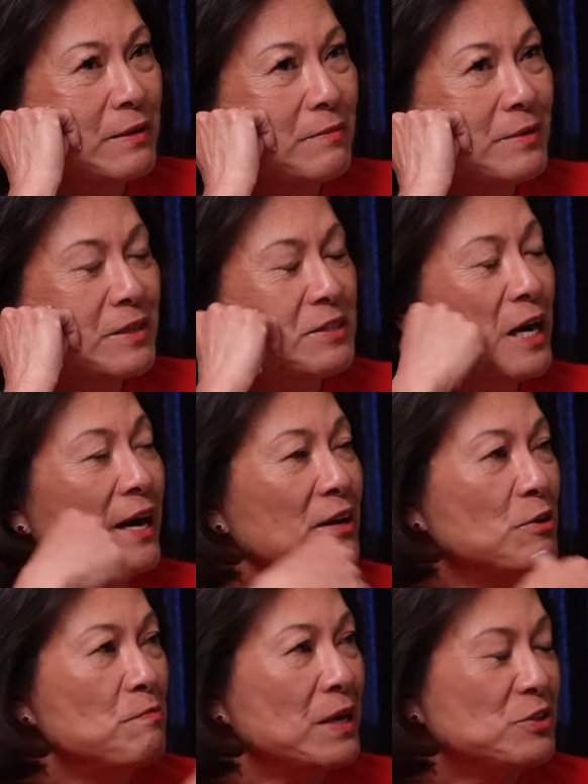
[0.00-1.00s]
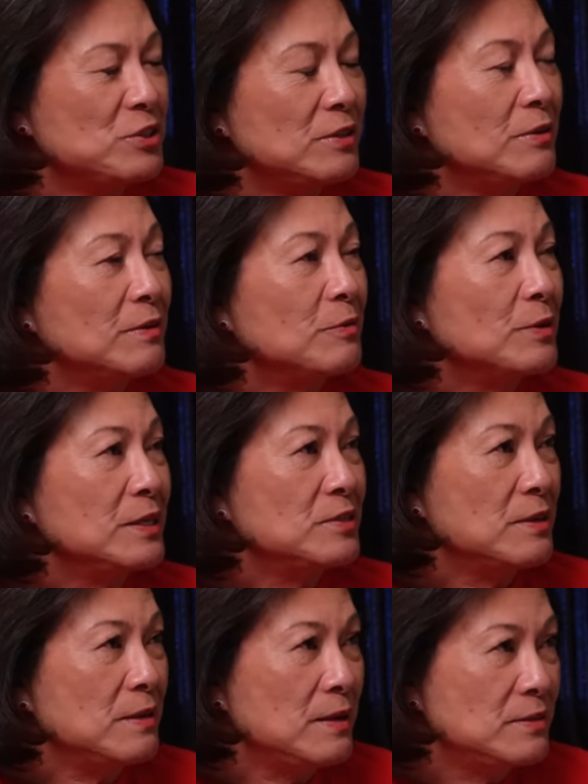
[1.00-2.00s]
The diet you mentioned,
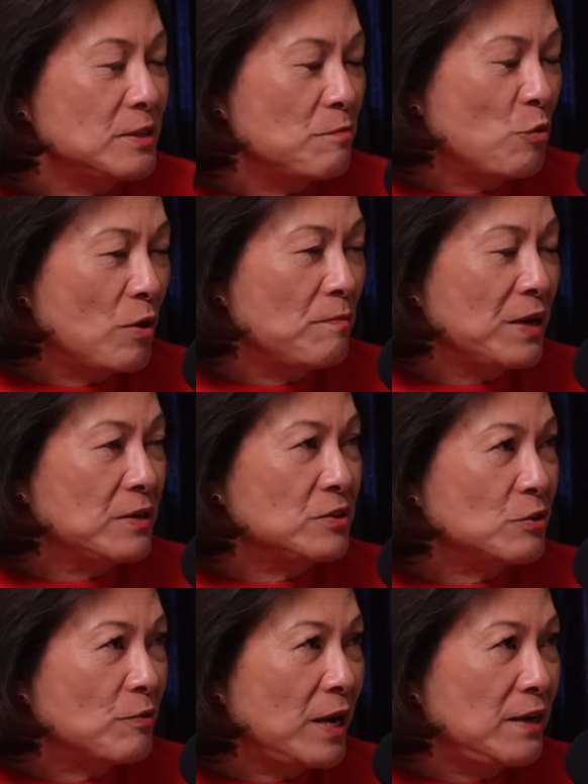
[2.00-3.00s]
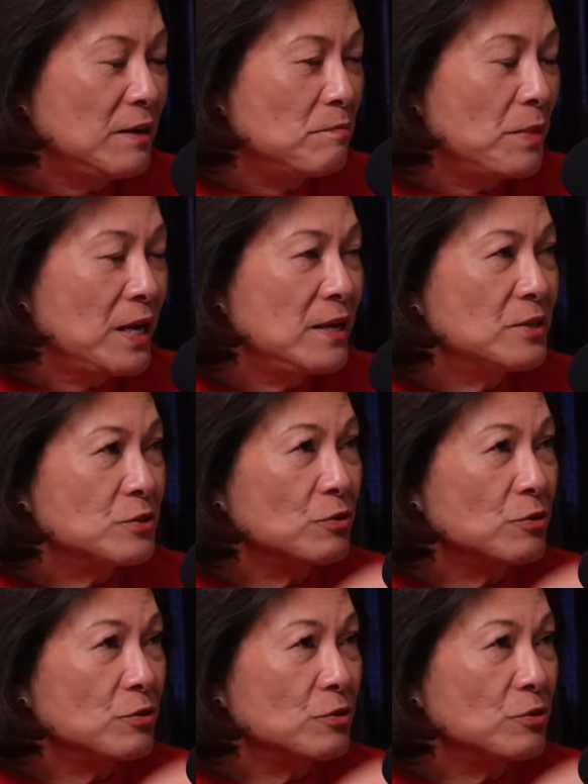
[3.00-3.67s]
is it more Mediterranean based,